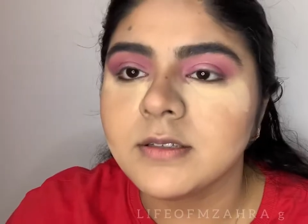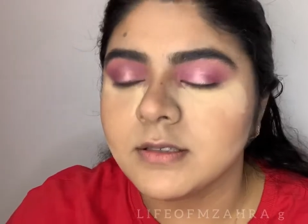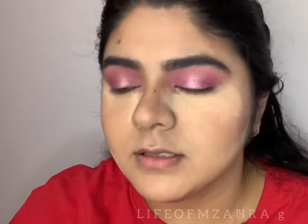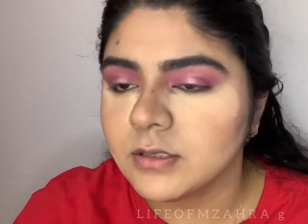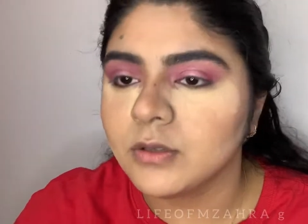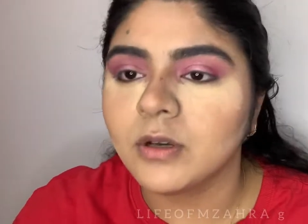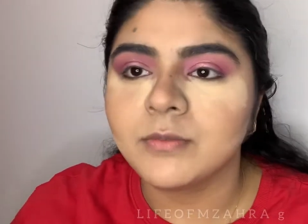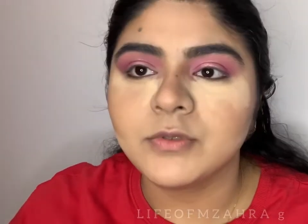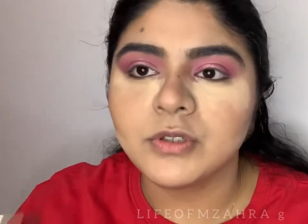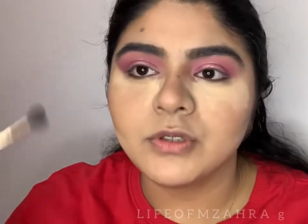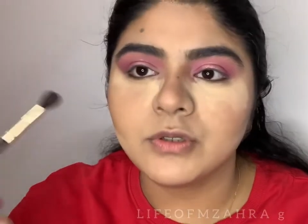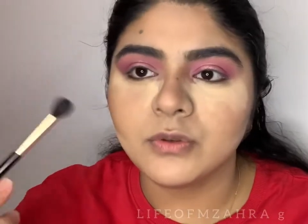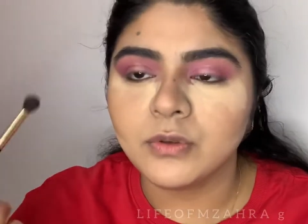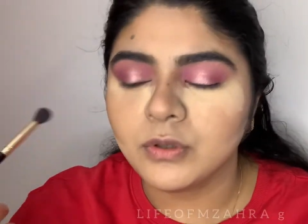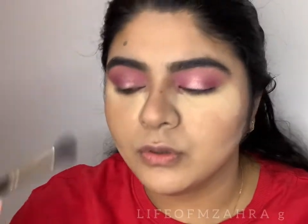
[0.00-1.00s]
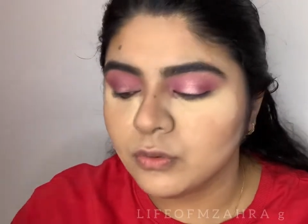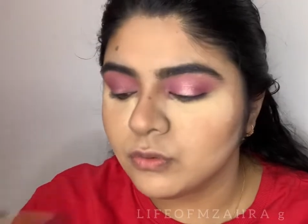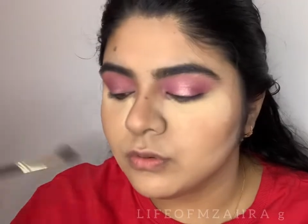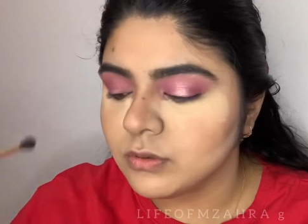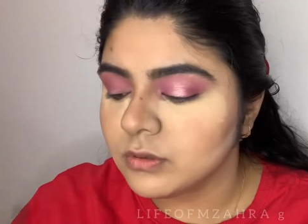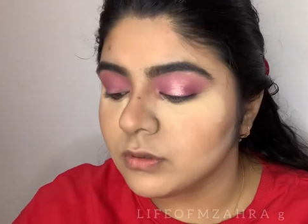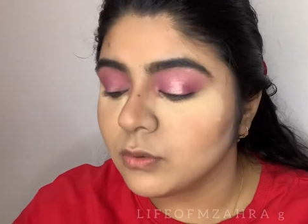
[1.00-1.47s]
so i'm just going to
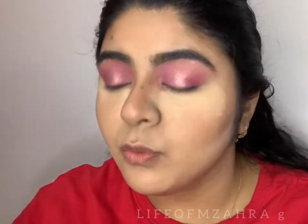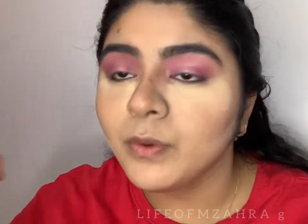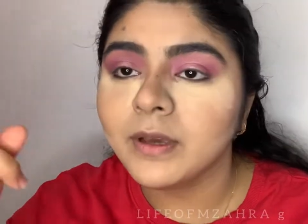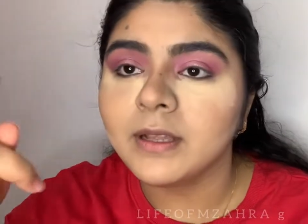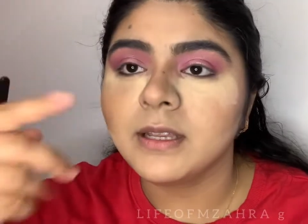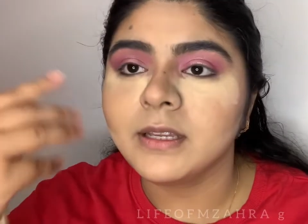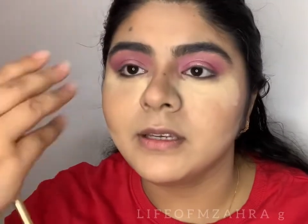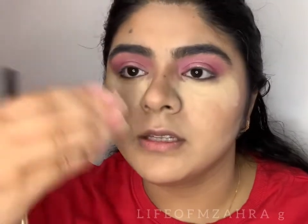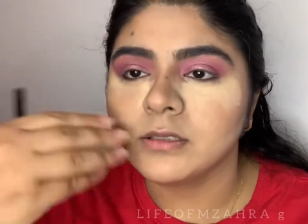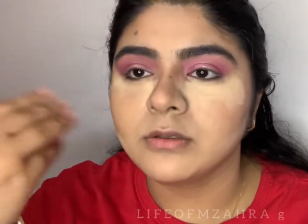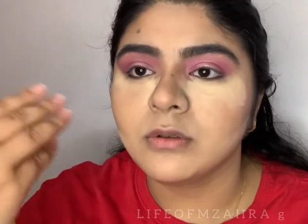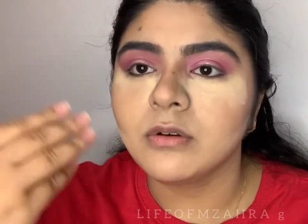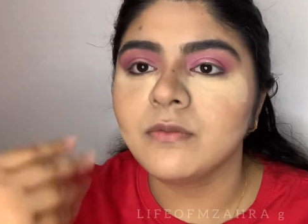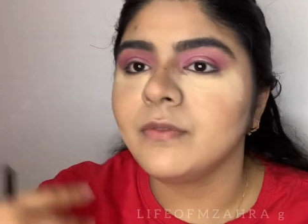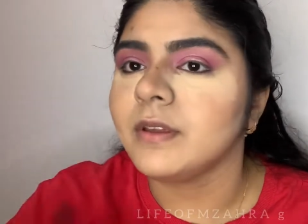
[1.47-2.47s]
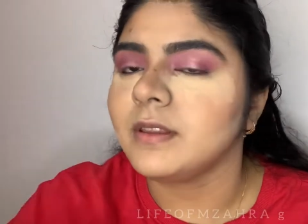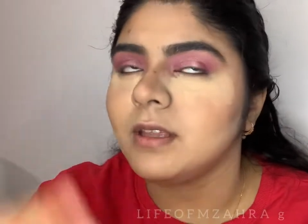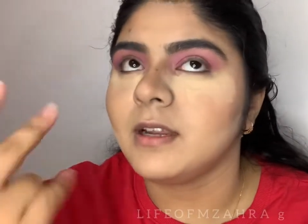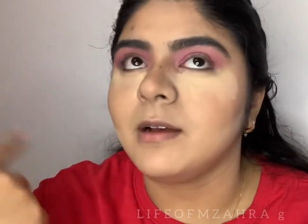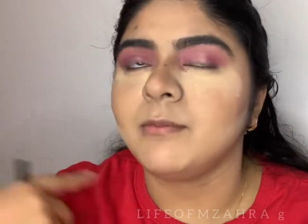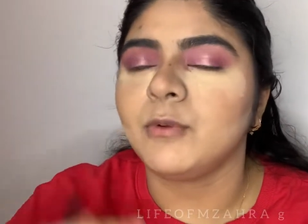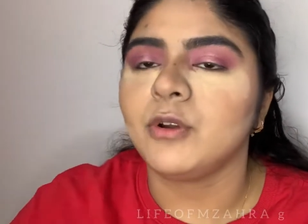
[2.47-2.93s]
quickly dust off and then
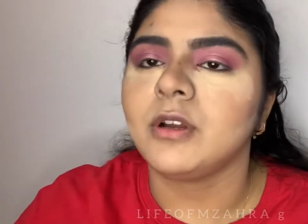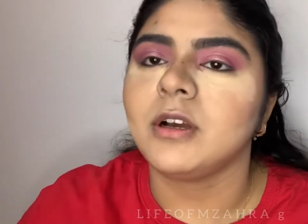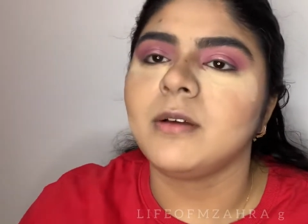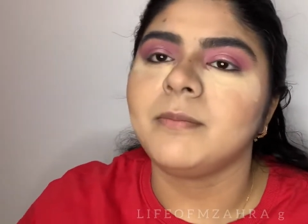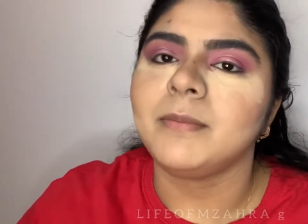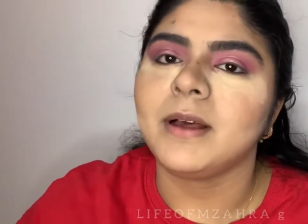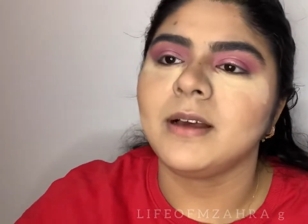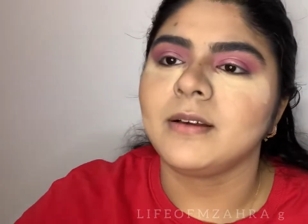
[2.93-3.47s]
i'm going to come back